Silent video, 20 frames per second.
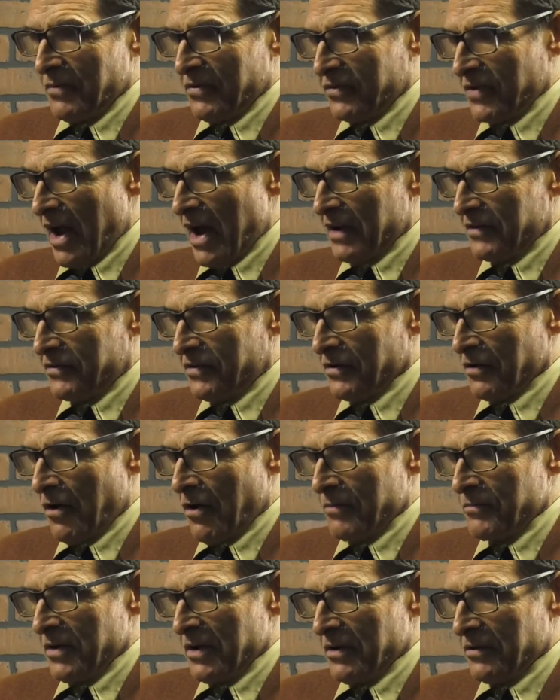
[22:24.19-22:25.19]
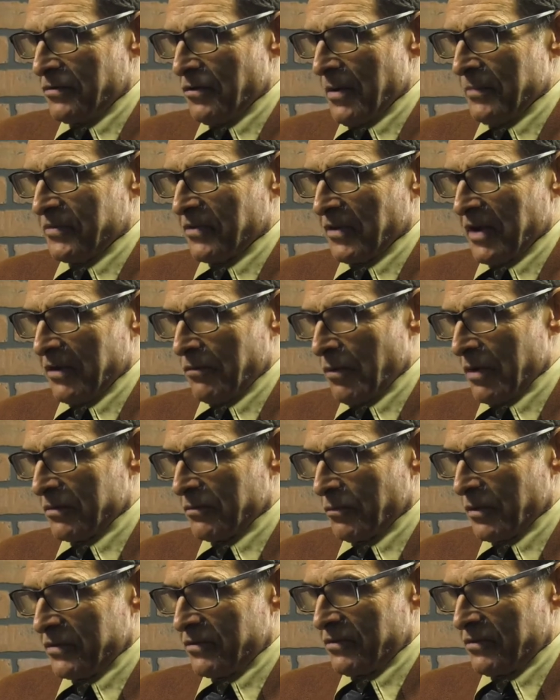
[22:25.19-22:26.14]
Besides, I mean, in terms of like what